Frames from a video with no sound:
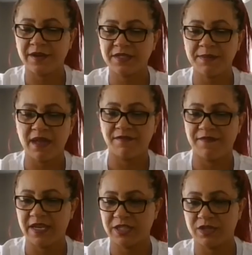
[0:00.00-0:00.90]
there's some
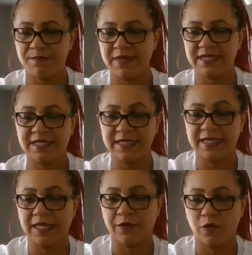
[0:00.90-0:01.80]
unfinished
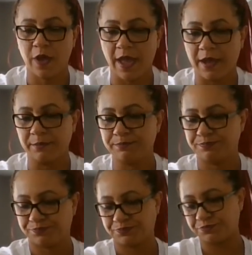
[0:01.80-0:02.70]
business here, okay,
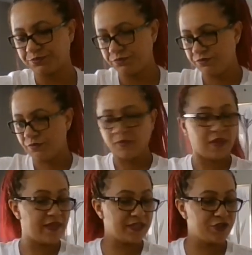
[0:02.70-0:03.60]

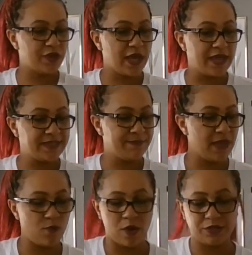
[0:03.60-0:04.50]
that you guys
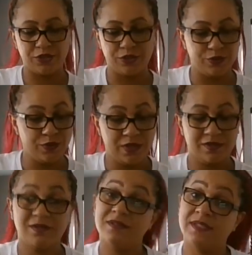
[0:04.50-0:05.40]
may want to
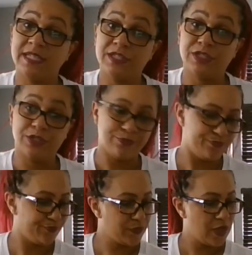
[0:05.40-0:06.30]
tend to.
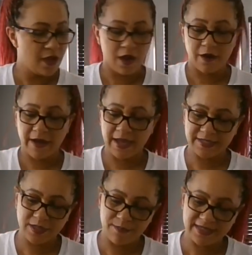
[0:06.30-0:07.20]
All right,
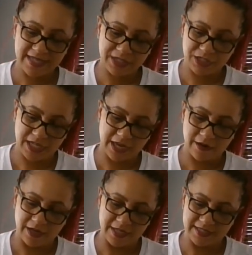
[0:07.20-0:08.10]
so my
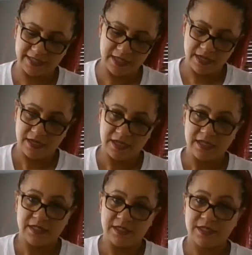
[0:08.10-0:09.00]
Sagittarius.
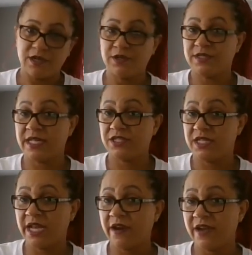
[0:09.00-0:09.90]
So
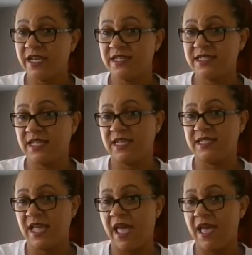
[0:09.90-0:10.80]
Sagittarius
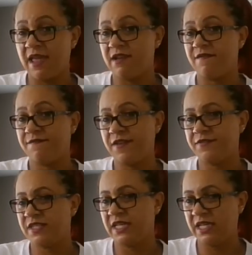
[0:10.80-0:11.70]
is at
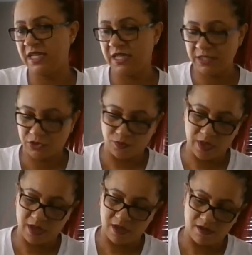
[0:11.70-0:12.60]

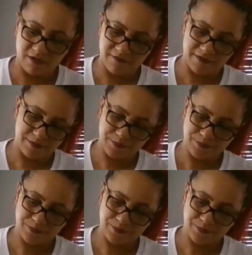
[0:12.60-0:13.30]
1512.